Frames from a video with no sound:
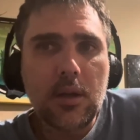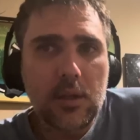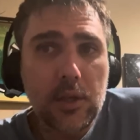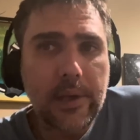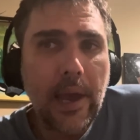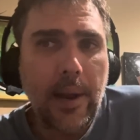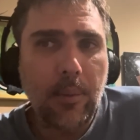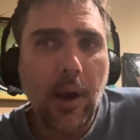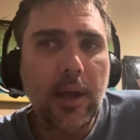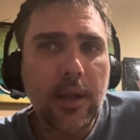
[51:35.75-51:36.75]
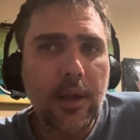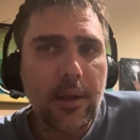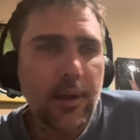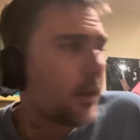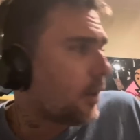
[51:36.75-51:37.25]
You game right?
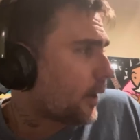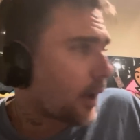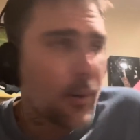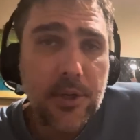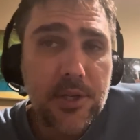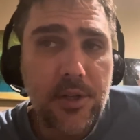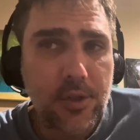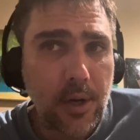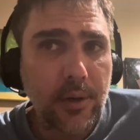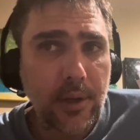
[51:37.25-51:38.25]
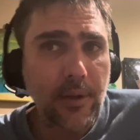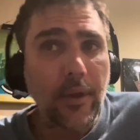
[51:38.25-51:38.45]
Like, I wasn't joking.